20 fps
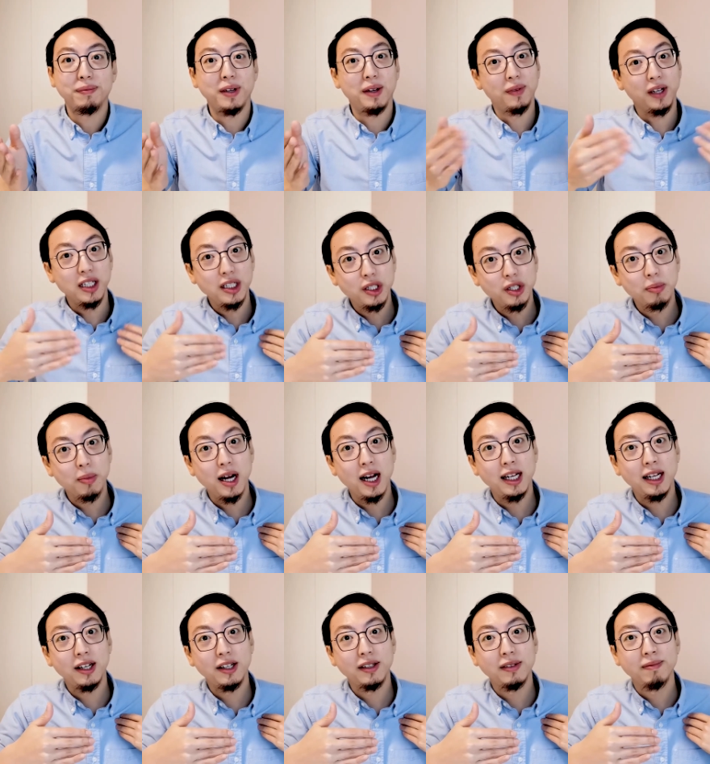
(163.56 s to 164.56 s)
If they chew my
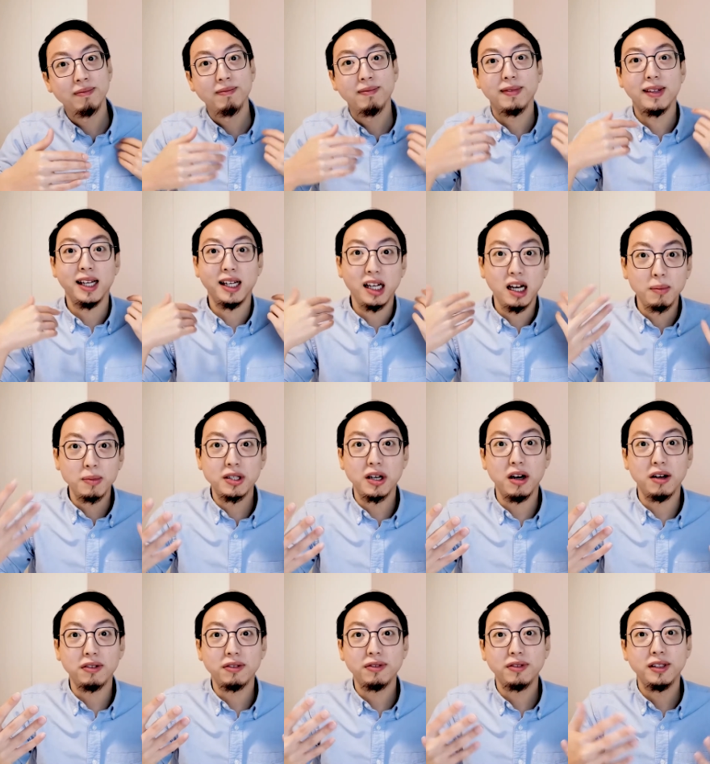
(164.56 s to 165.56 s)
ear, it comes
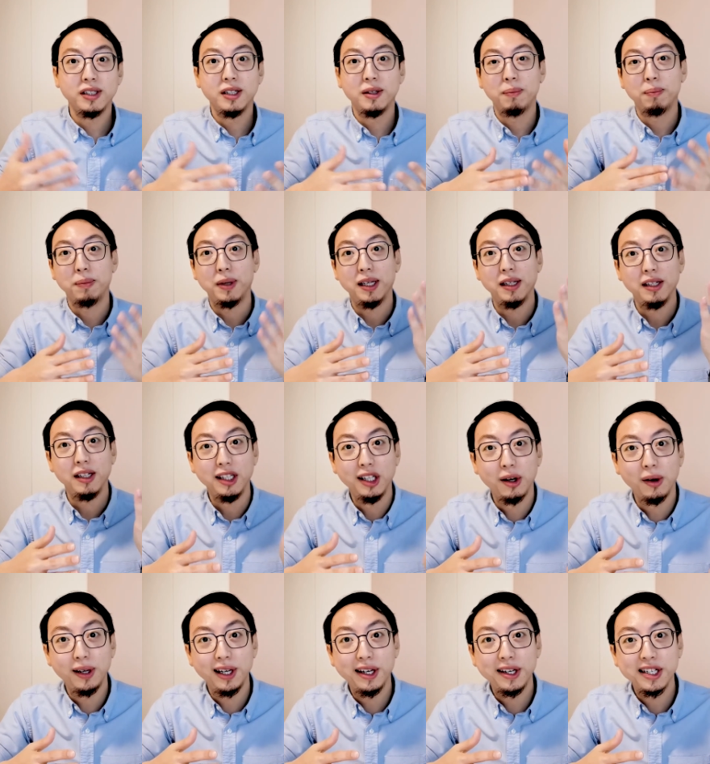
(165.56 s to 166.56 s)
off, but
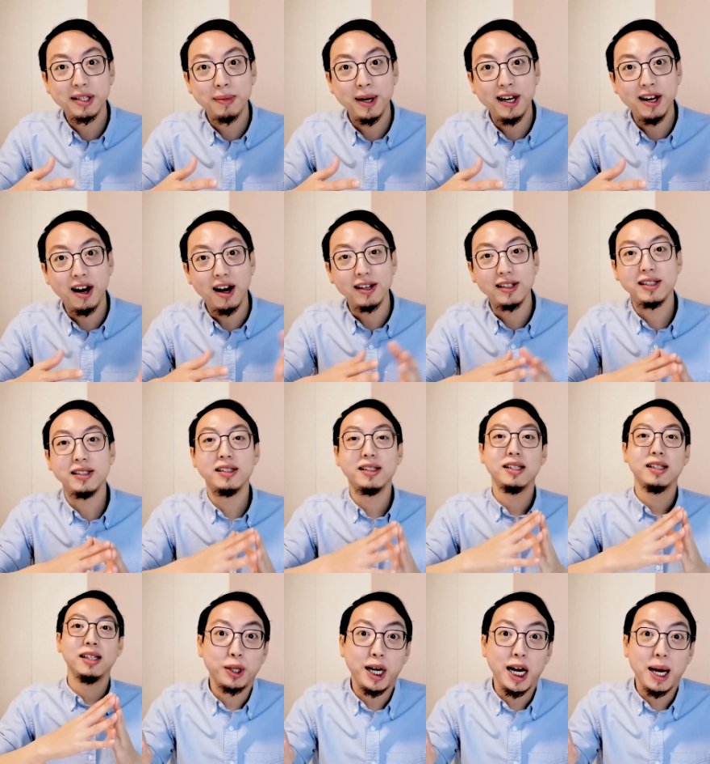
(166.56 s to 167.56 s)
your ears may not.
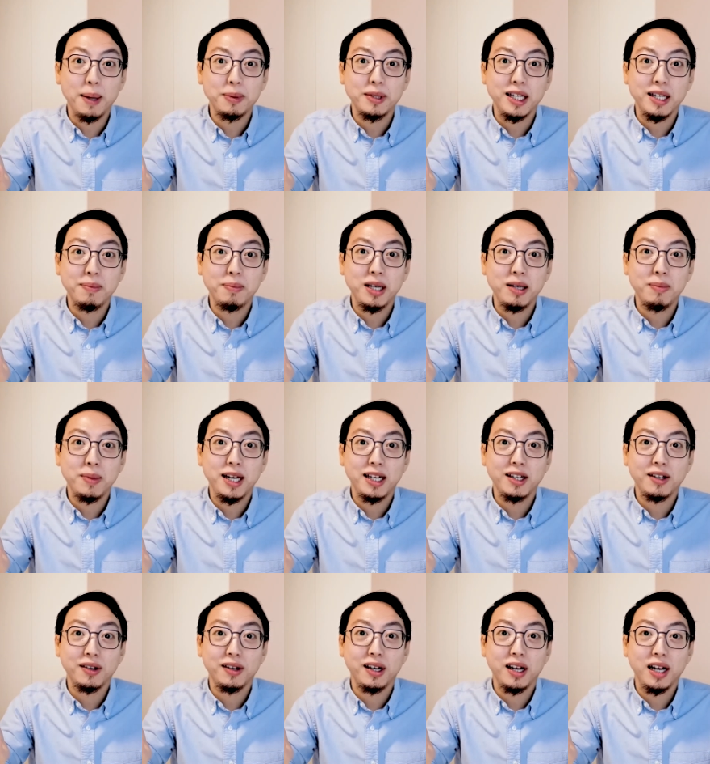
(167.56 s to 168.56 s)
Perhaps it may
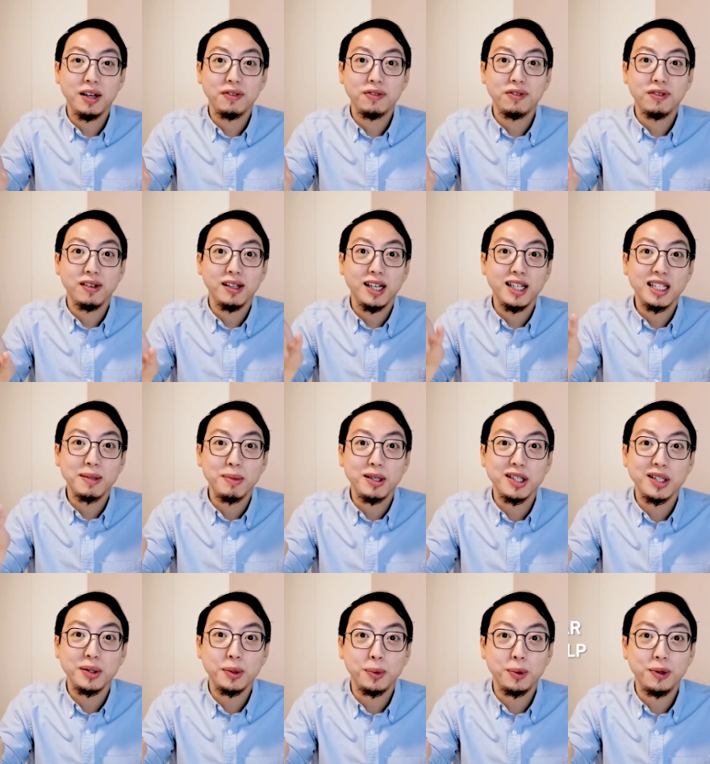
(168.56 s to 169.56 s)
make your life less
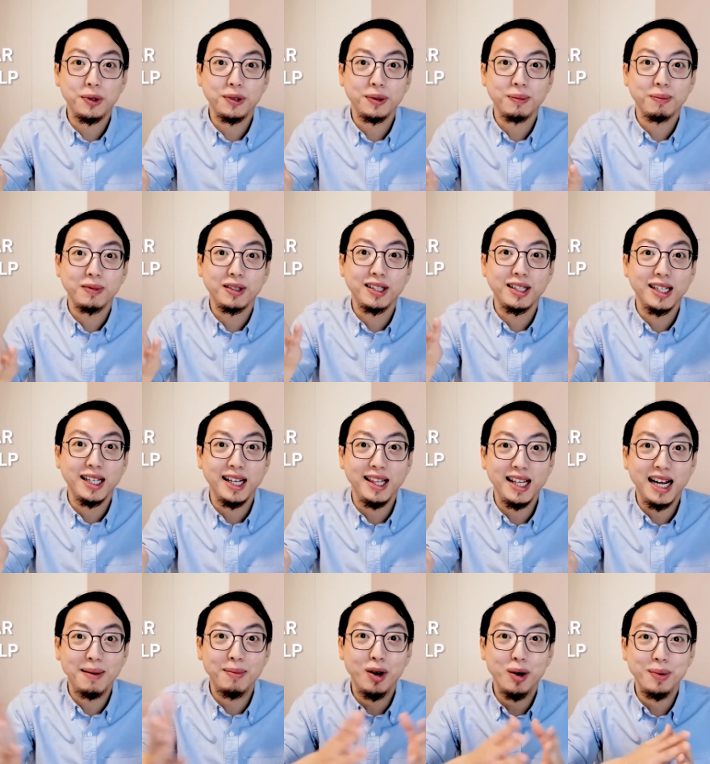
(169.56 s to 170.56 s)
miserable in
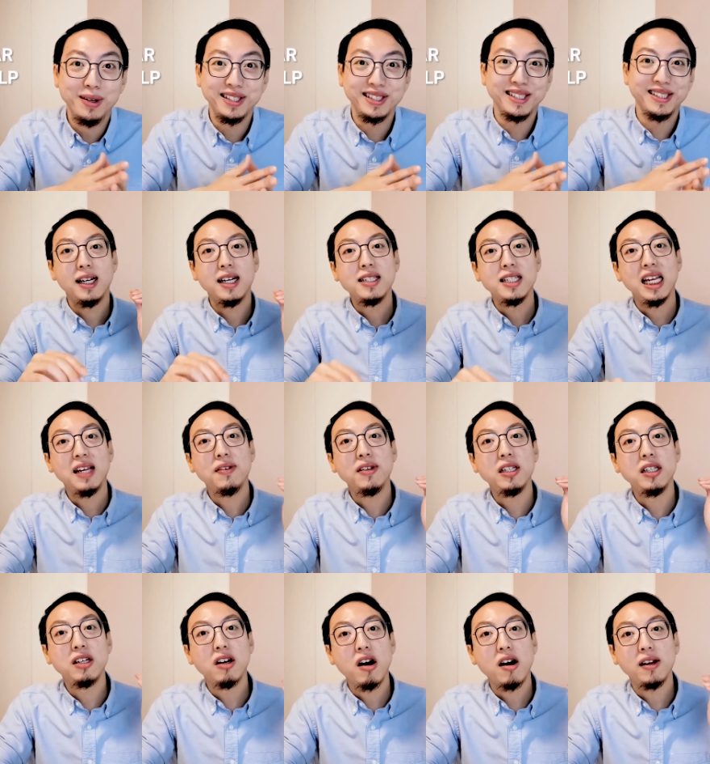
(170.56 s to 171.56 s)
that moment. It's
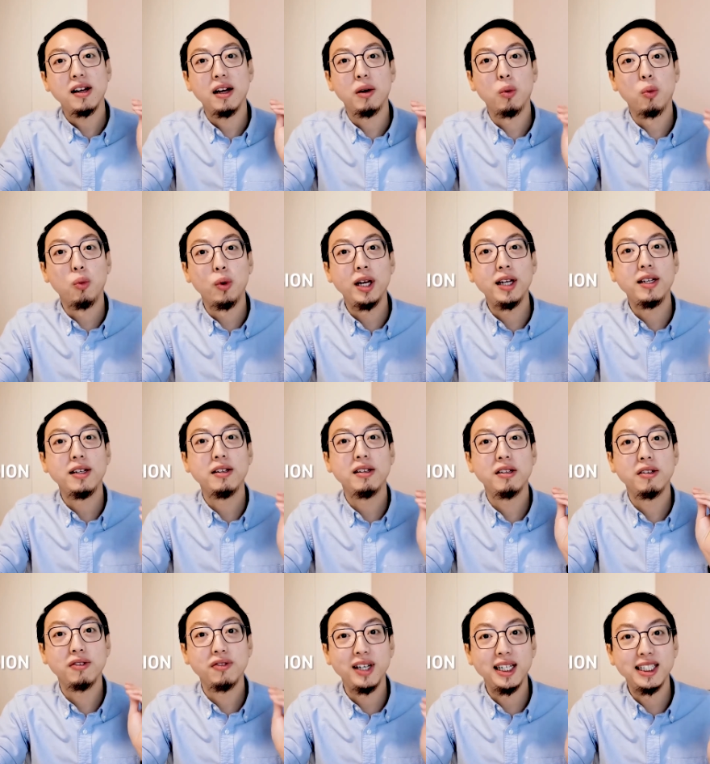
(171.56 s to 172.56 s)
even got a
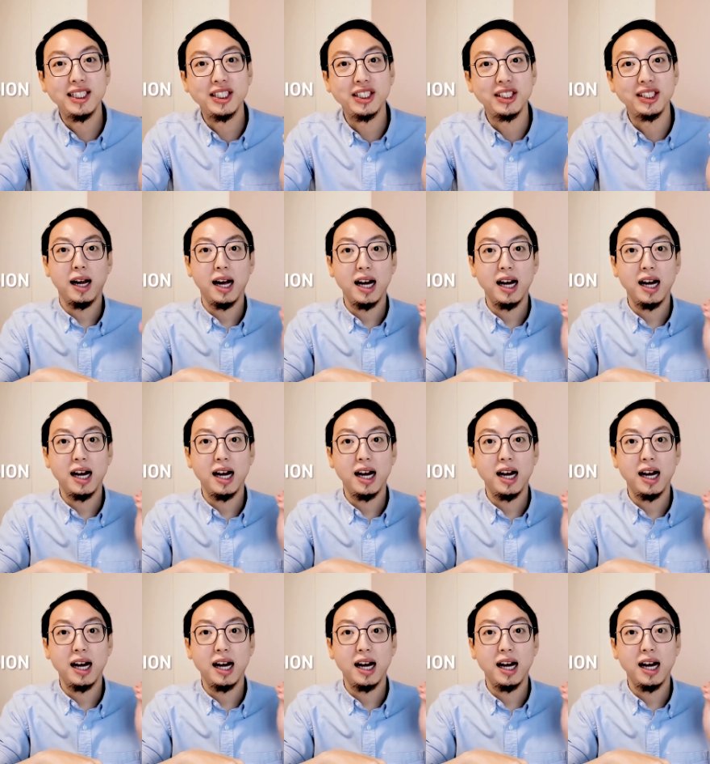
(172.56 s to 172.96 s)
wind feature.